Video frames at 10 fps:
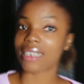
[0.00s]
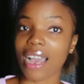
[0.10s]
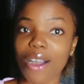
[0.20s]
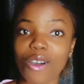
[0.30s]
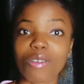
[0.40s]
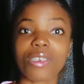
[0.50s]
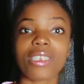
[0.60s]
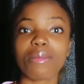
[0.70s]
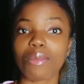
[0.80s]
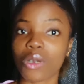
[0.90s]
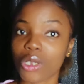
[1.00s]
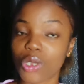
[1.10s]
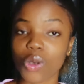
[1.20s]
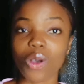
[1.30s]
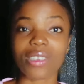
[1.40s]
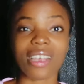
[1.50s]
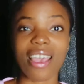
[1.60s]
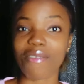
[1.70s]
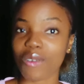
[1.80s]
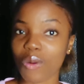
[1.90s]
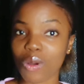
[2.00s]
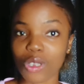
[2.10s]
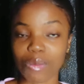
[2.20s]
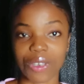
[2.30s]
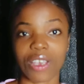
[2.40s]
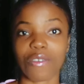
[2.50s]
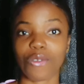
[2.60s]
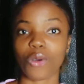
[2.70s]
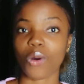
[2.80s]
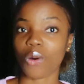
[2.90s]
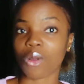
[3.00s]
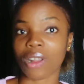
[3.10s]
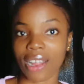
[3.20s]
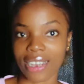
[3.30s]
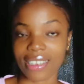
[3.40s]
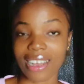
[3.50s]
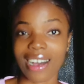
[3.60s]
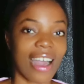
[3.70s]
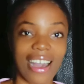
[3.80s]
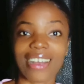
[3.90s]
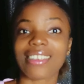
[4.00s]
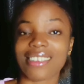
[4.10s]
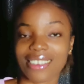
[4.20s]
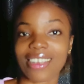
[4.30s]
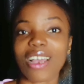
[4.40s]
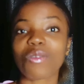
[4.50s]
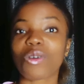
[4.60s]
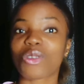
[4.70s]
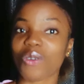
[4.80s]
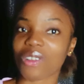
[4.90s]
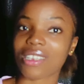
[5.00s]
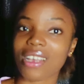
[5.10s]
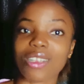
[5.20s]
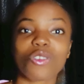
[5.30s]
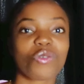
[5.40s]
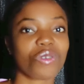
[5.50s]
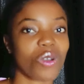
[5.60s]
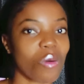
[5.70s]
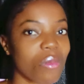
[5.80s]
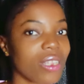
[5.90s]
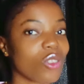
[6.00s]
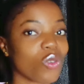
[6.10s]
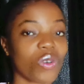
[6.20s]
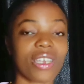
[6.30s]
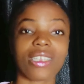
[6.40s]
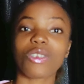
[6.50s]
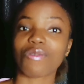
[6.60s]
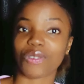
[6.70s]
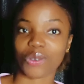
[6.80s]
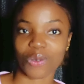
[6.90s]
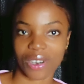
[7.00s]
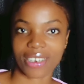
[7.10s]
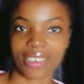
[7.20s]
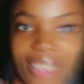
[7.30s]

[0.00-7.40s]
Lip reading: The algorithm monitors everyone's behavior online and decide what content to recommend to each viewer.